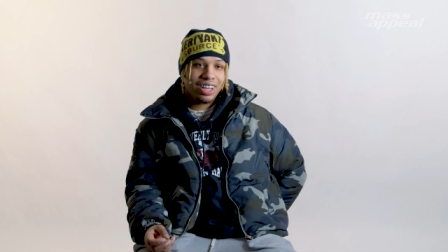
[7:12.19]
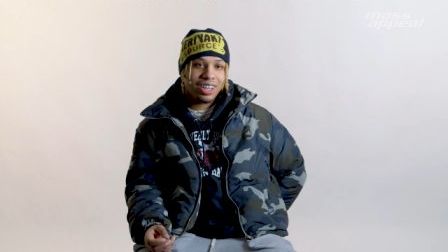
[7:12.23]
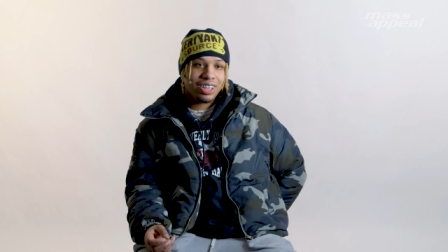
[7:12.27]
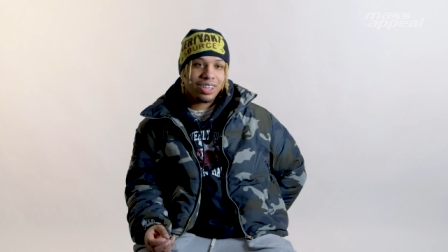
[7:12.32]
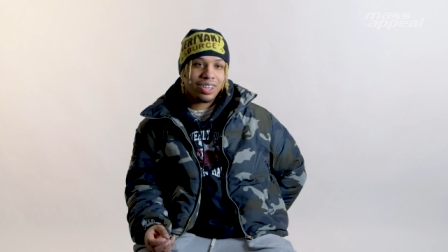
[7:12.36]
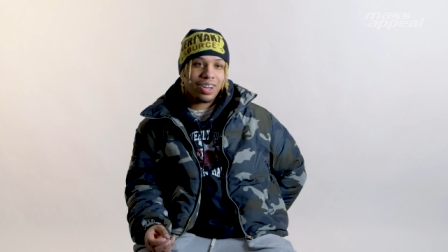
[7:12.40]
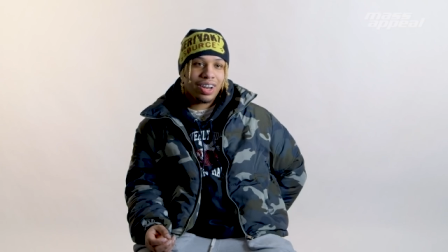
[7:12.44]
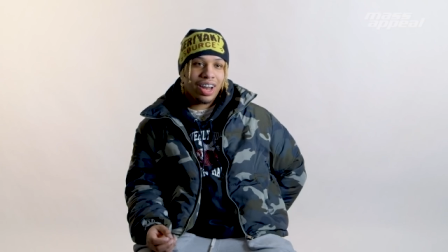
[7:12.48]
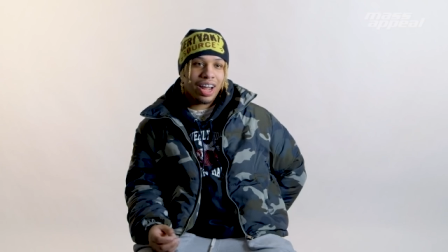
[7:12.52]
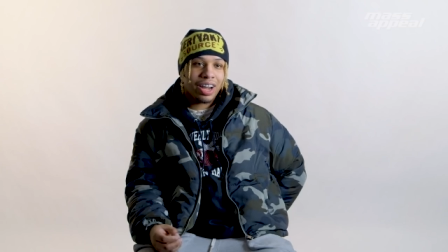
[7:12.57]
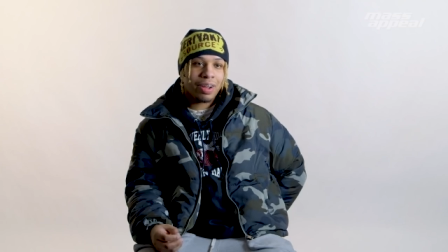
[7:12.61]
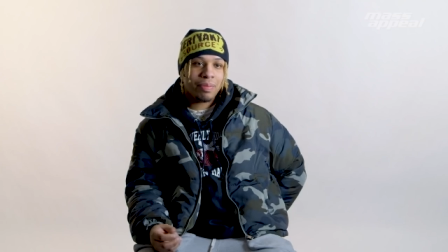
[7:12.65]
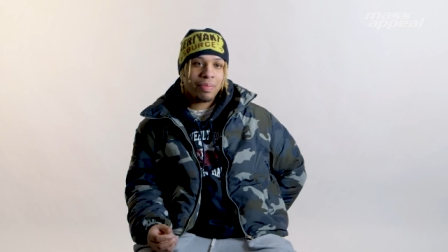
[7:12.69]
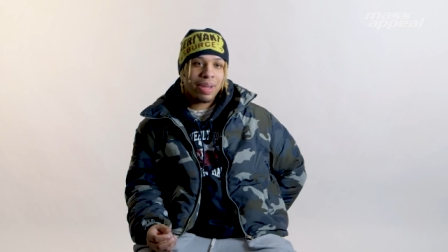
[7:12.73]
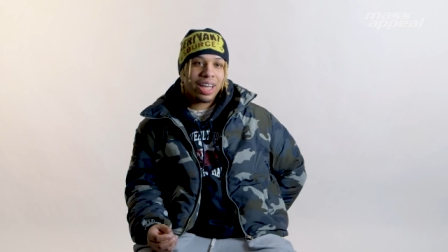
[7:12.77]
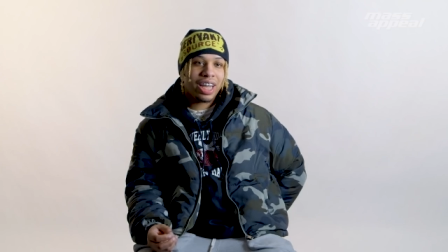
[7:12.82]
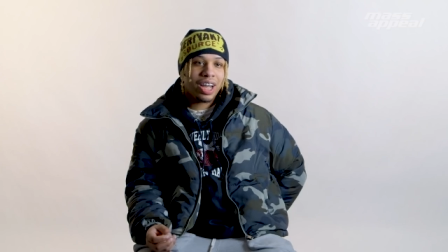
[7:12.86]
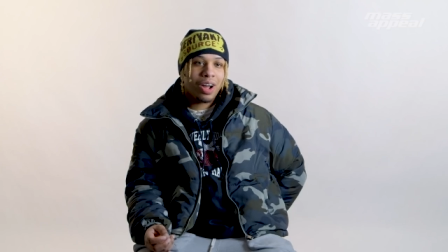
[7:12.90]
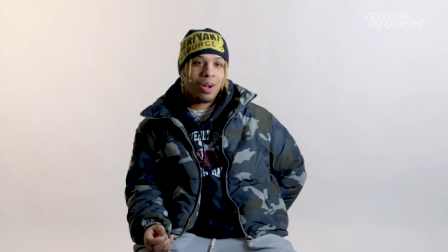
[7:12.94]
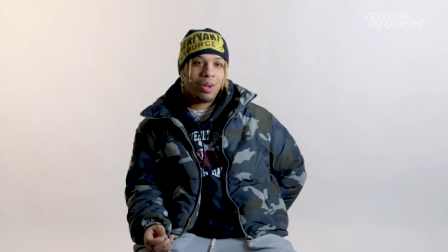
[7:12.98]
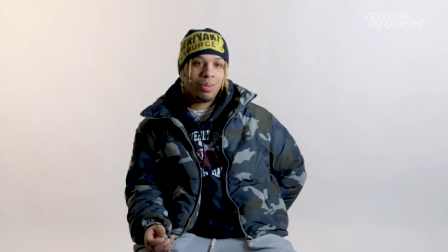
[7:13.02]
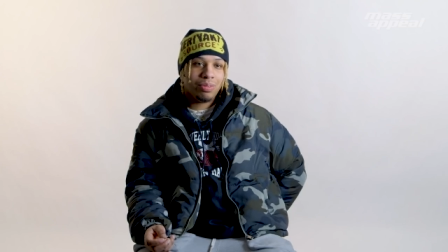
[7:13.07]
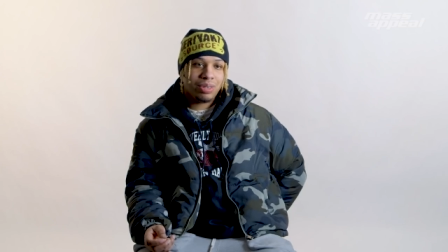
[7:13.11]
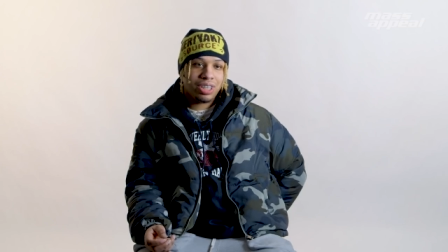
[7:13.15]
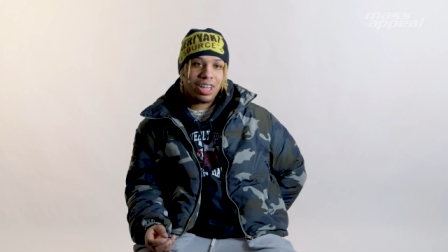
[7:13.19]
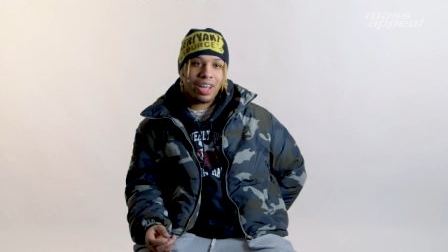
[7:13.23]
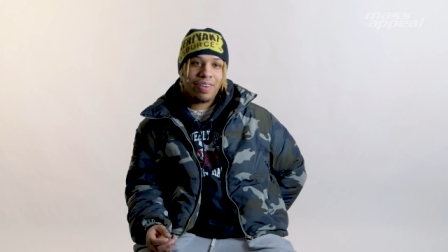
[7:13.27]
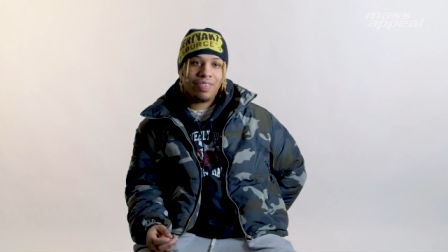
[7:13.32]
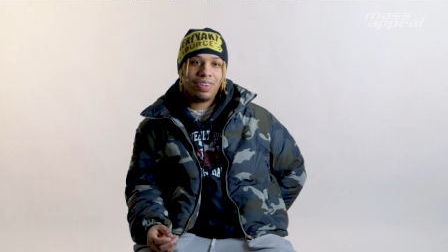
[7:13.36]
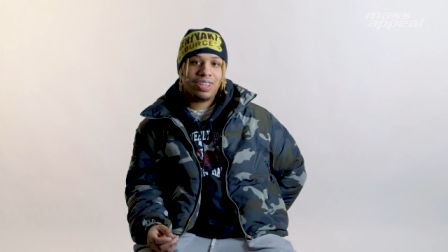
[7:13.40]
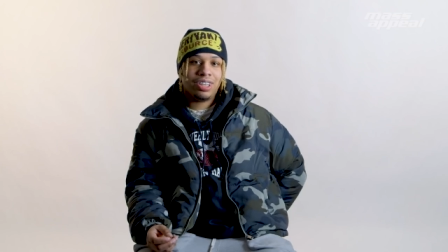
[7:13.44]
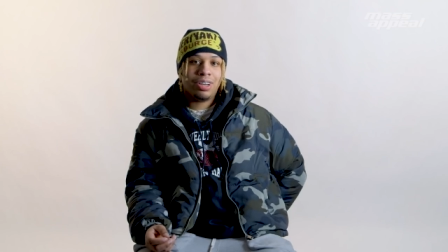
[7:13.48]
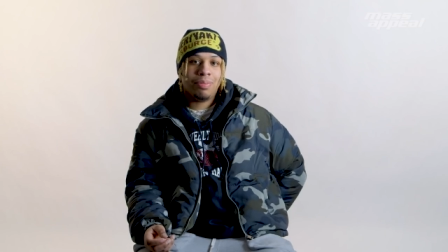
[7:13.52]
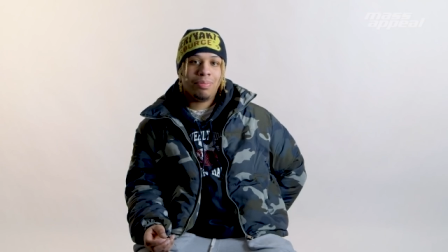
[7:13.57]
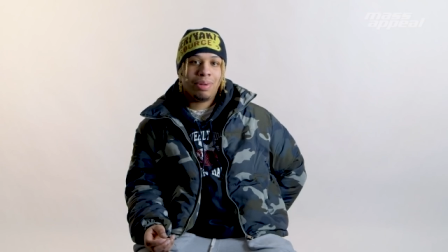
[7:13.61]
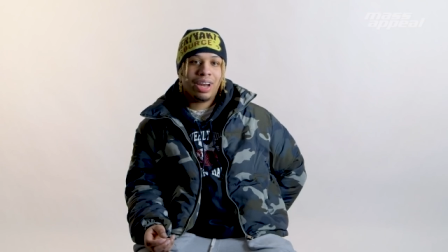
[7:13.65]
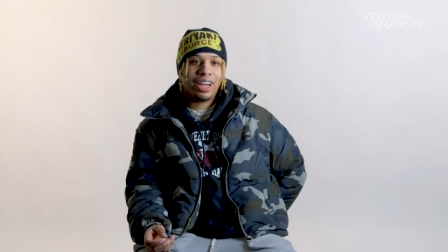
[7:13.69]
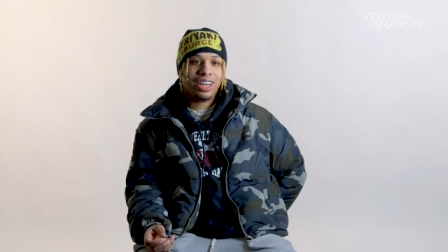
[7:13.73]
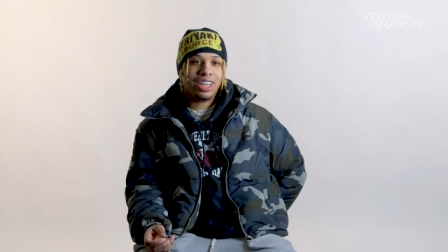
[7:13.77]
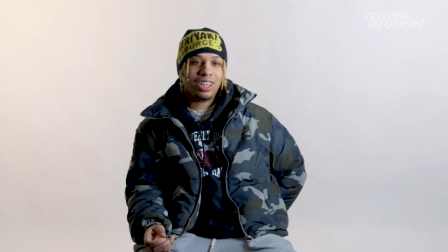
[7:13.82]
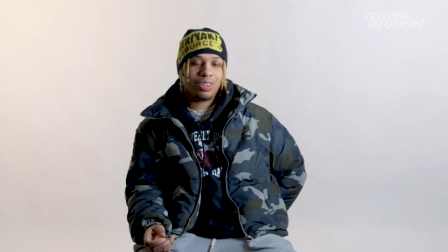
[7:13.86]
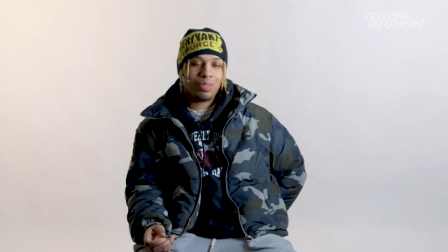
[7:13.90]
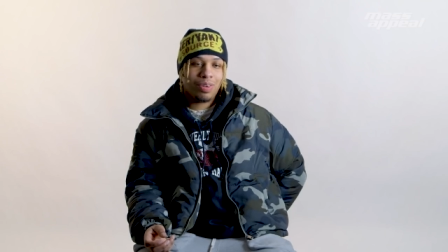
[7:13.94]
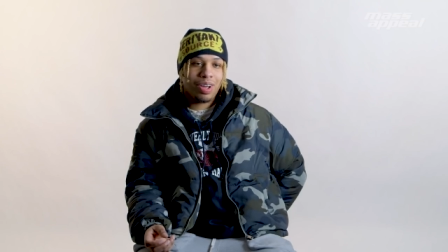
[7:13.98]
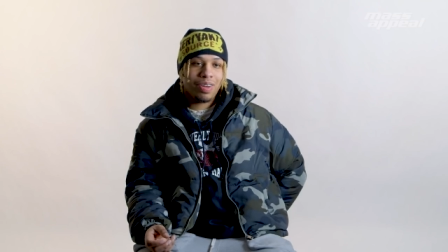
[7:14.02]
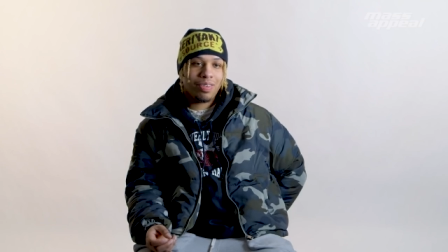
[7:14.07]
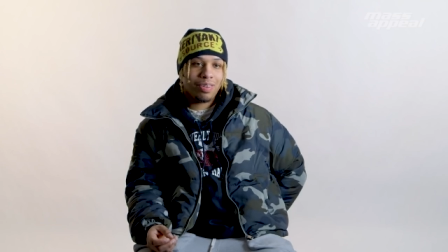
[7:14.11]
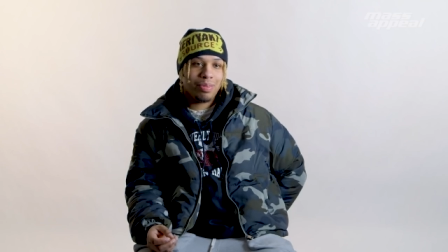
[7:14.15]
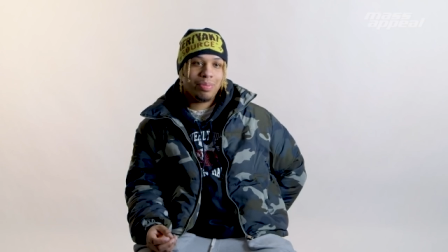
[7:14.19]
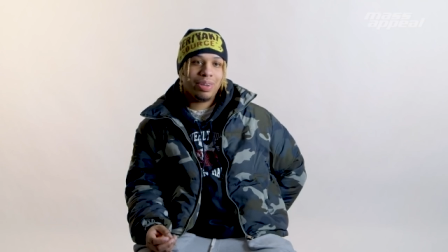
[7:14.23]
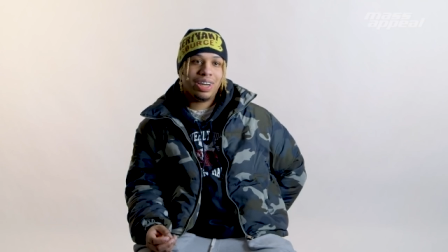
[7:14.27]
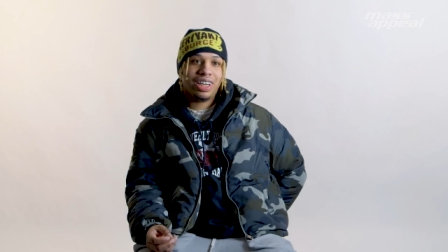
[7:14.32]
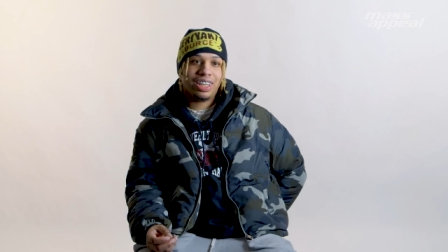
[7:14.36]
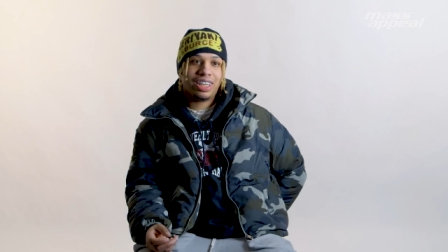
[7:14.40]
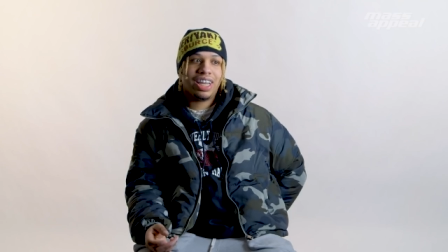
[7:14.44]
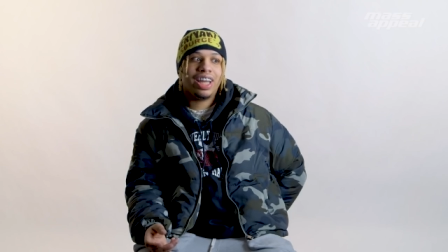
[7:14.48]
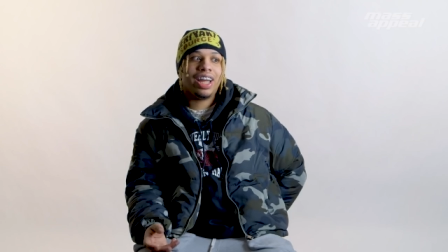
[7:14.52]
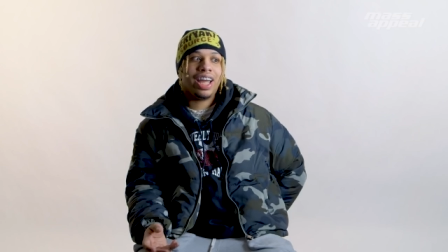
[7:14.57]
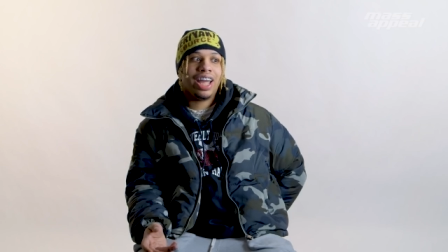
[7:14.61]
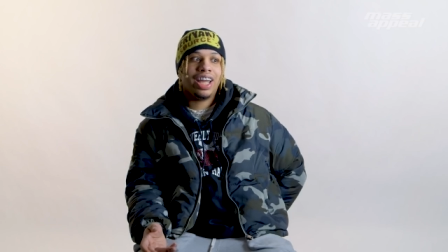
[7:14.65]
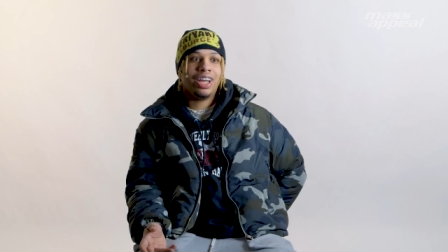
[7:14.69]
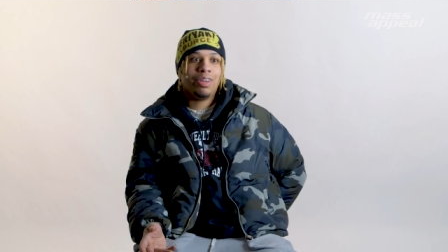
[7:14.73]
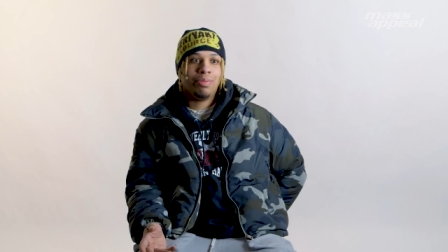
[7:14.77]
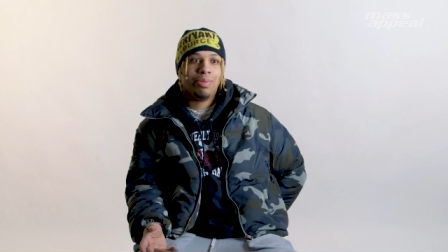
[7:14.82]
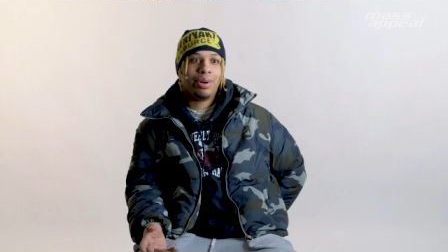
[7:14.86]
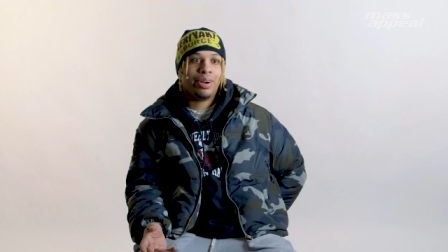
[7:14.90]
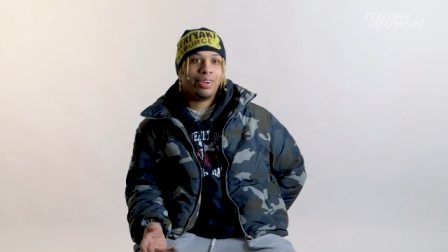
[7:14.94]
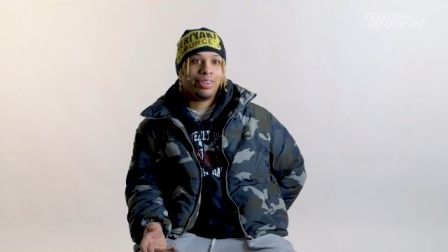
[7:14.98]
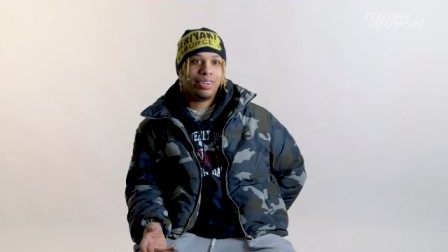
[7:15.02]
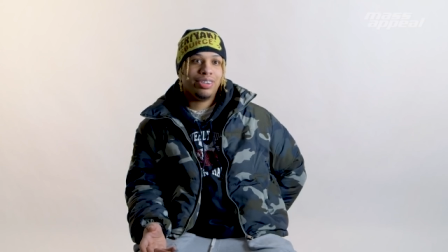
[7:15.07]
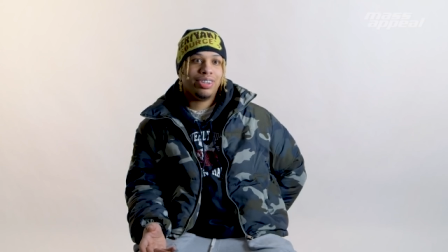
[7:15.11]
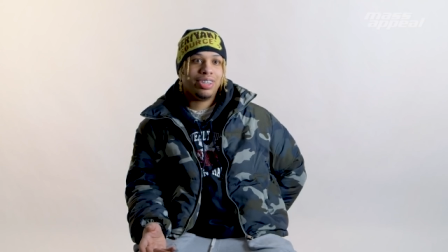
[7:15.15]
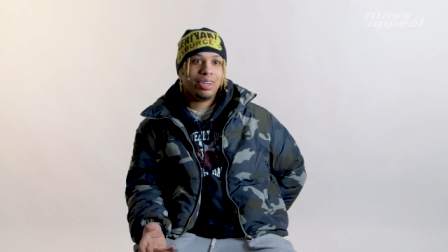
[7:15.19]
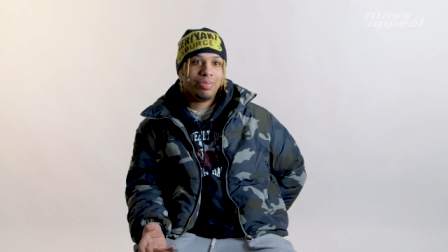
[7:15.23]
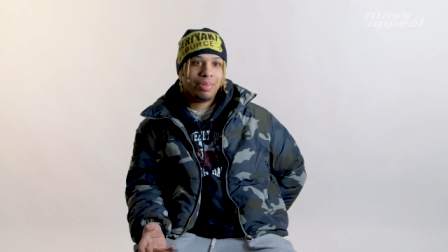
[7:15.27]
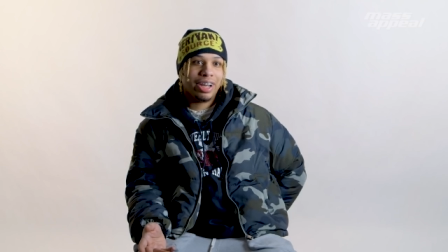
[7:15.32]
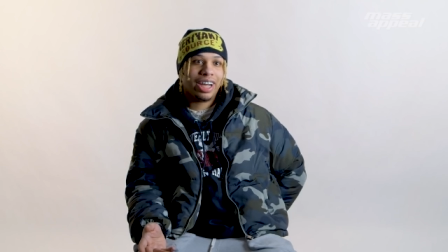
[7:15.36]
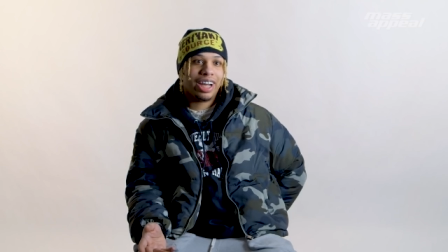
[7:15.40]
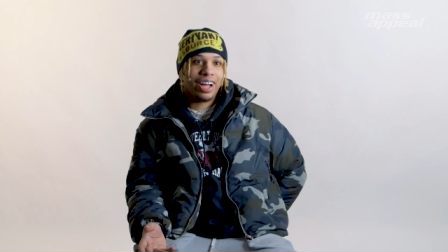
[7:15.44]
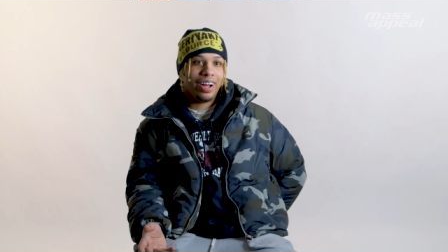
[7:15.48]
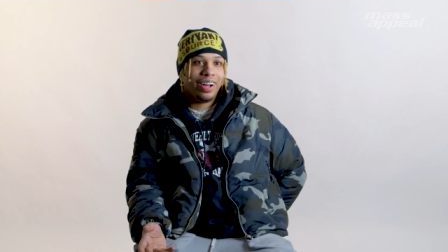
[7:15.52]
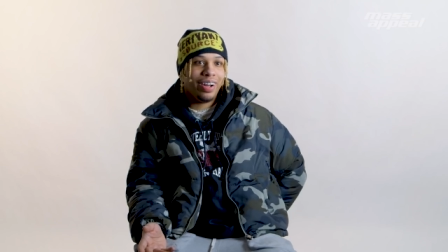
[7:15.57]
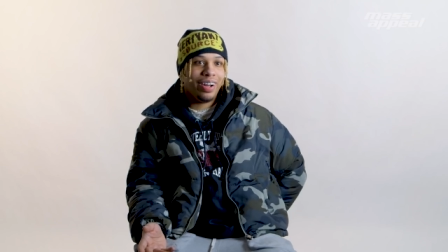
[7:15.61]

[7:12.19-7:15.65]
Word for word: So like make it home safe is the bluntest way for me to say, hey bro, you should make it